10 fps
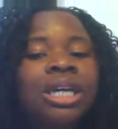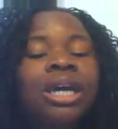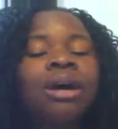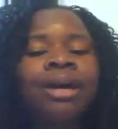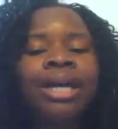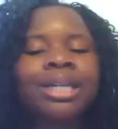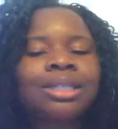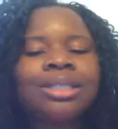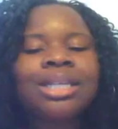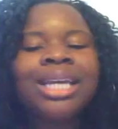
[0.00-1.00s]
Oh, it
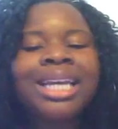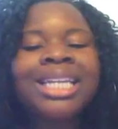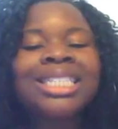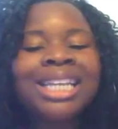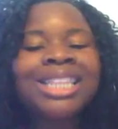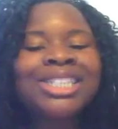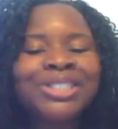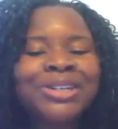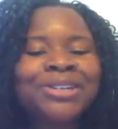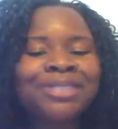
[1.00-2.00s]
is. It is nothing
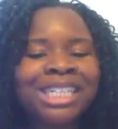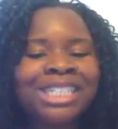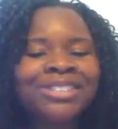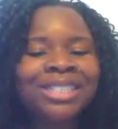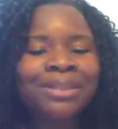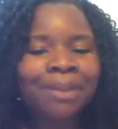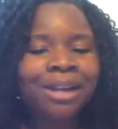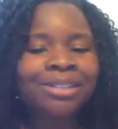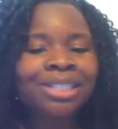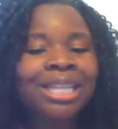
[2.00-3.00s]
short of dangerous
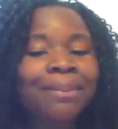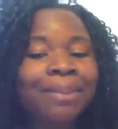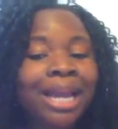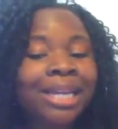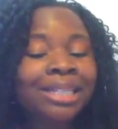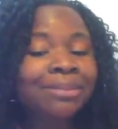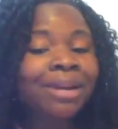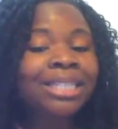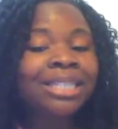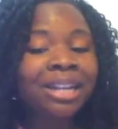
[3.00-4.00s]
hypocrisy that Black Entertainment